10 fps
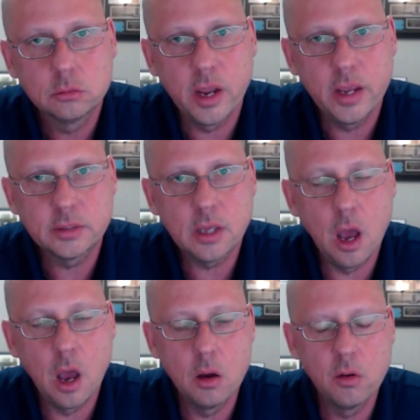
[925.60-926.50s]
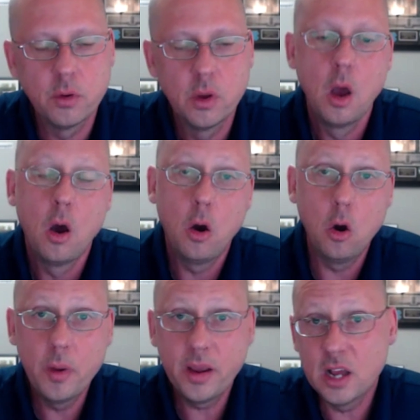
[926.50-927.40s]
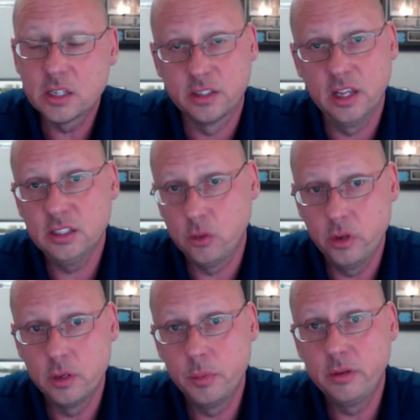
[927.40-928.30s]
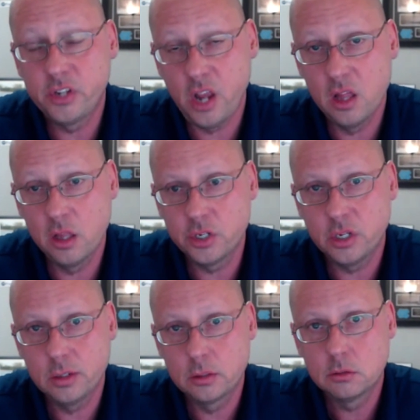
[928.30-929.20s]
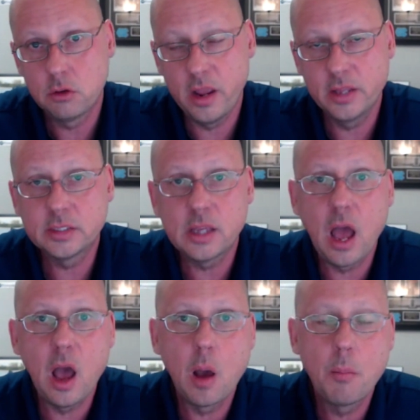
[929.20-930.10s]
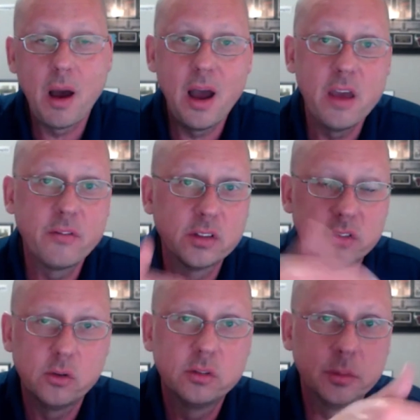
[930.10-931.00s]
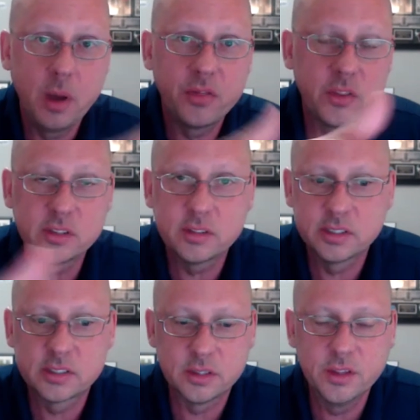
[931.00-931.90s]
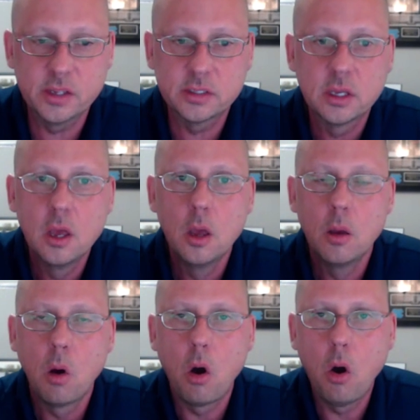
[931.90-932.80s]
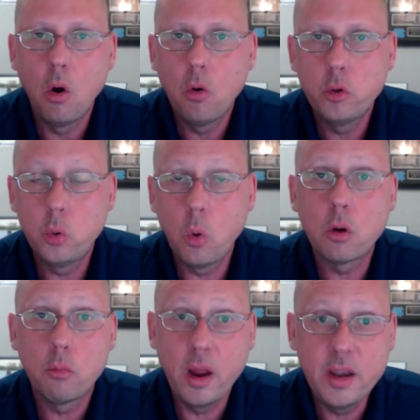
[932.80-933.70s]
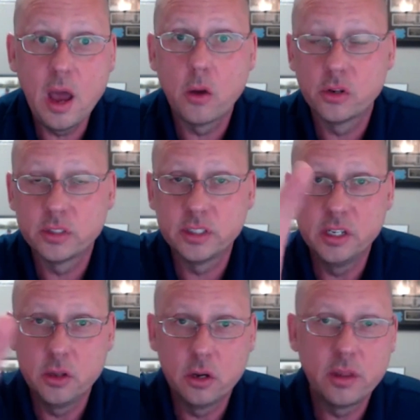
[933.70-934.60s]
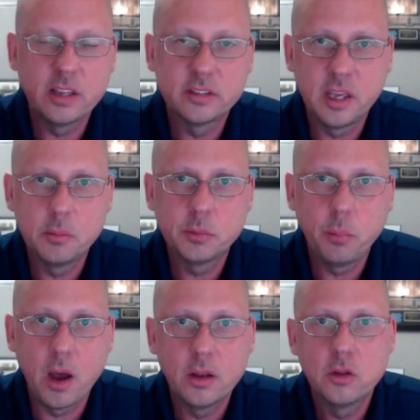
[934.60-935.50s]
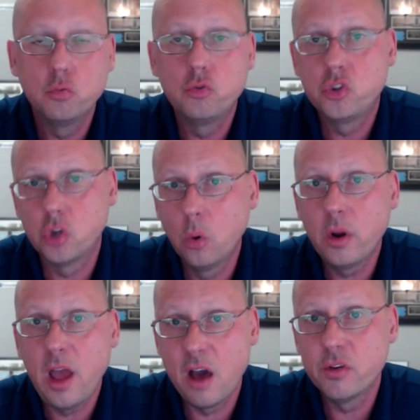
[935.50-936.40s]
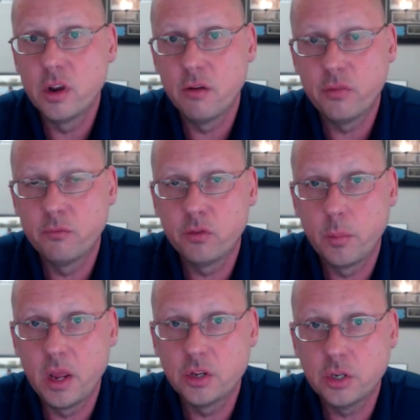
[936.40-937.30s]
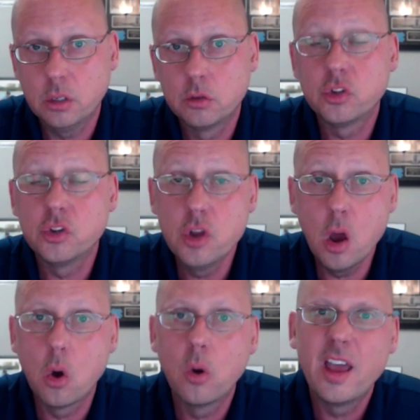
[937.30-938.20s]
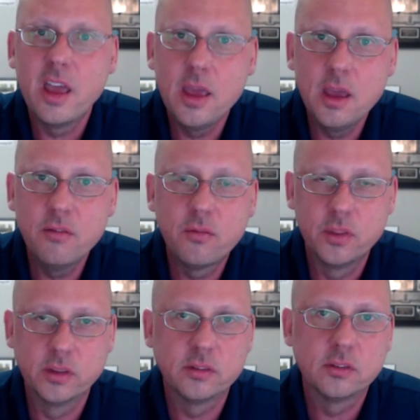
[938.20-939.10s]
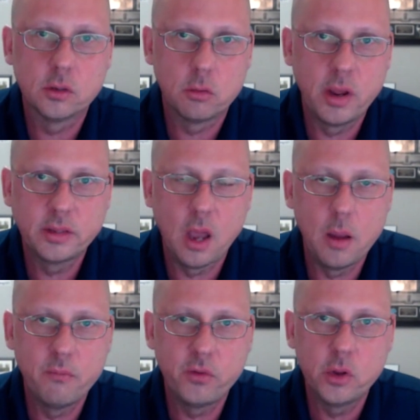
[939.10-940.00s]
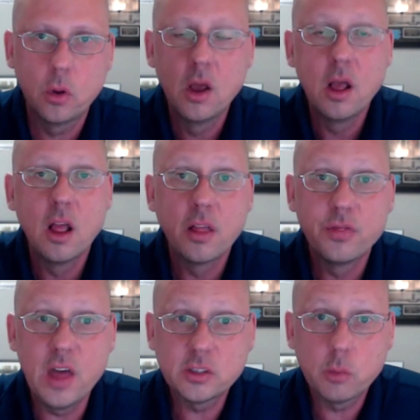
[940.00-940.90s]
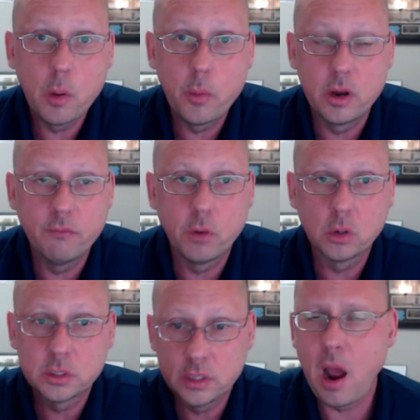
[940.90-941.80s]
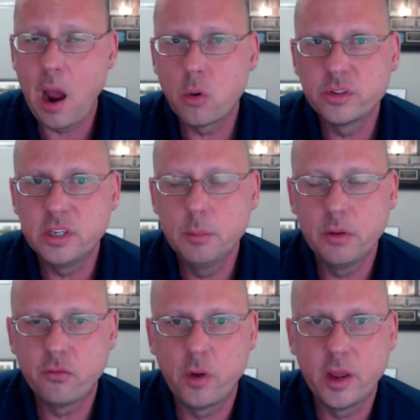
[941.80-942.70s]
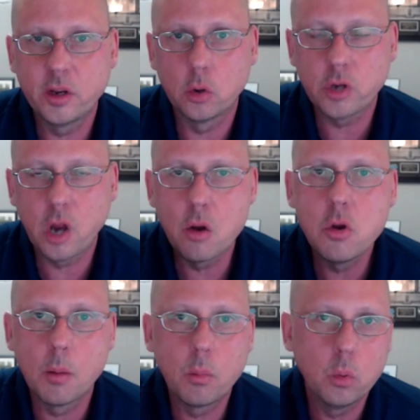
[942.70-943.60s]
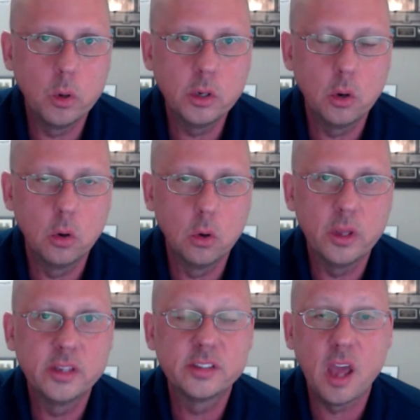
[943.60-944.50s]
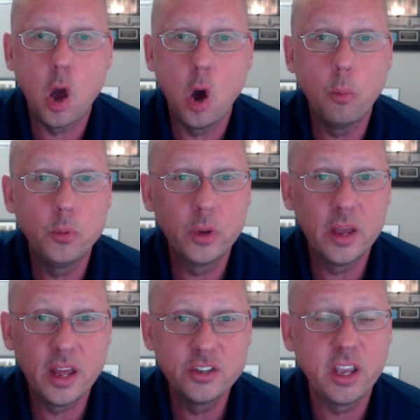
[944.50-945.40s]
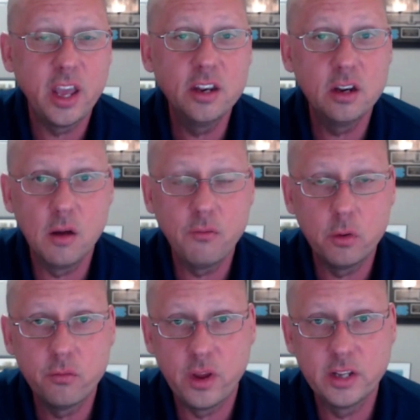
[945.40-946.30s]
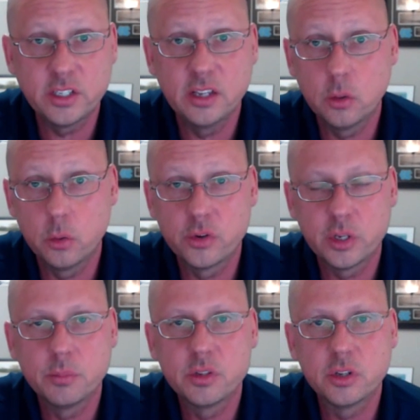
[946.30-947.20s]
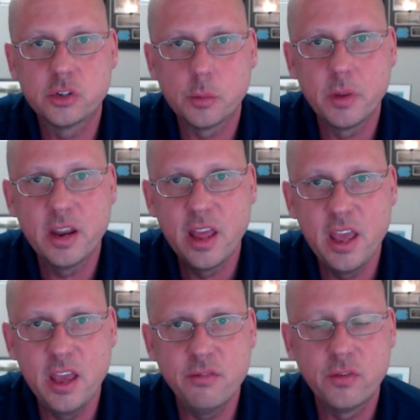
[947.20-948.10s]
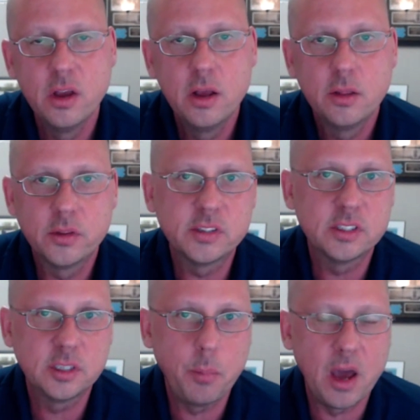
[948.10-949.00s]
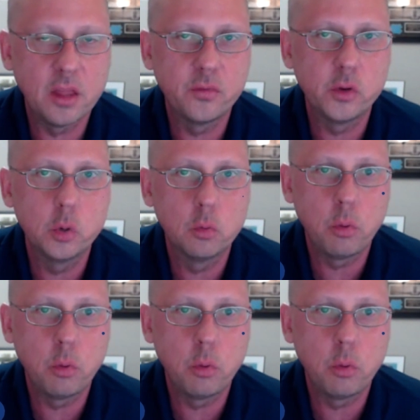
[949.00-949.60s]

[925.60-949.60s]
right? Of, oh my gosh, that's going to be challenging, right? I have concerns about this, this, and this. All you are right now, you're sitting there in that same spot. You don't have enough information to know if this is the right time for you. That's why we're here, folks. Our team at FranCoach, our number one goal is to help you get educated enough on franchise ownership to determine if this is the path for you